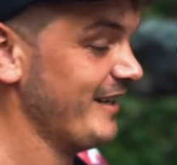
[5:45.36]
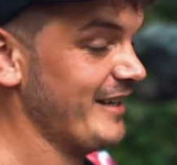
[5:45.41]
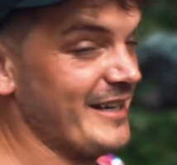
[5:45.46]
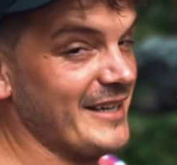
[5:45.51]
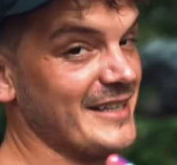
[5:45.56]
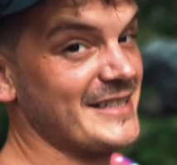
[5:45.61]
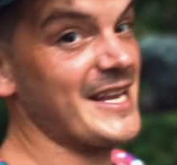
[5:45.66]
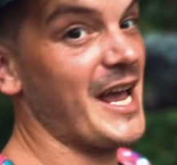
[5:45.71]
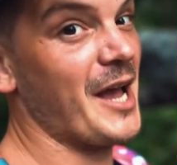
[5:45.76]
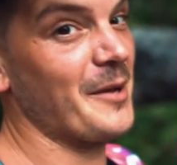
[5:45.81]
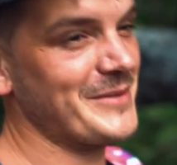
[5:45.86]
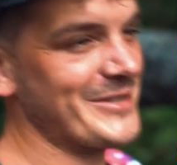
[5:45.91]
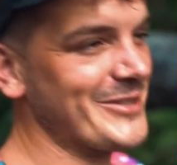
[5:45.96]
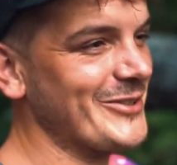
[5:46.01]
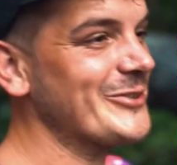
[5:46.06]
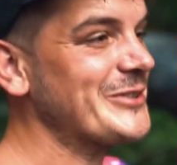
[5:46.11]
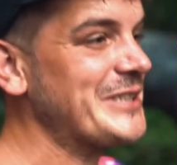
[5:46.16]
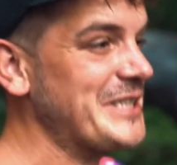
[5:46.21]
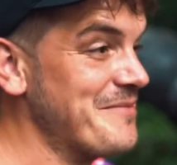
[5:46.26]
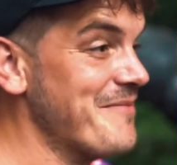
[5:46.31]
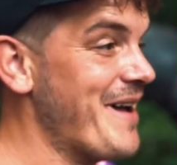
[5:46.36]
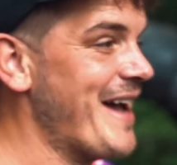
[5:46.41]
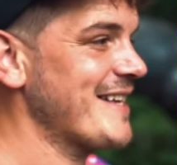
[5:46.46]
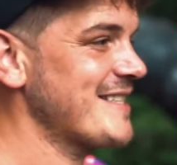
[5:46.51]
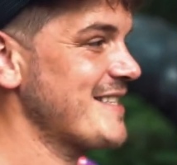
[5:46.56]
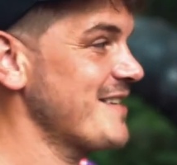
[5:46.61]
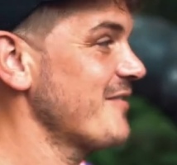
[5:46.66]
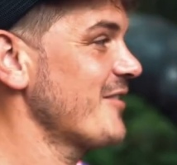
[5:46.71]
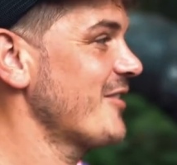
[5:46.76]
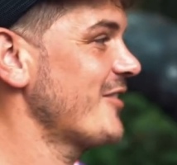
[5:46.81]
It's absolutely
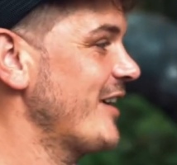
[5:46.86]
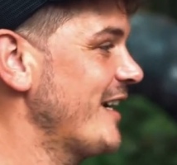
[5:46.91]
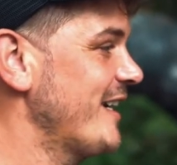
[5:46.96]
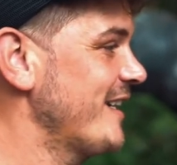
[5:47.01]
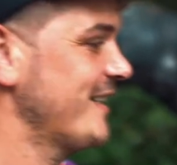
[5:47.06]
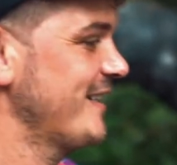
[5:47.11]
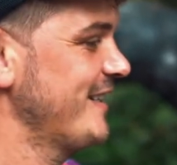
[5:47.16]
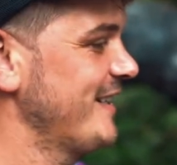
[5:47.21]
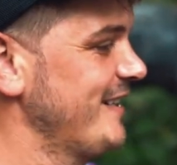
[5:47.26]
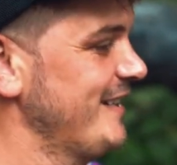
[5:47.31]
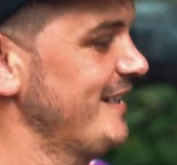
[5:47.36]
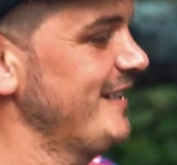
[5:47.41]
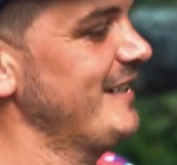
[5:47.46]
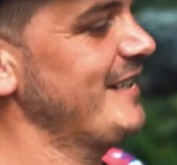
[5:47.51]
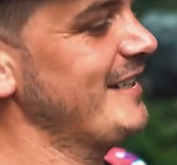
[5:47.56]
massive, all right.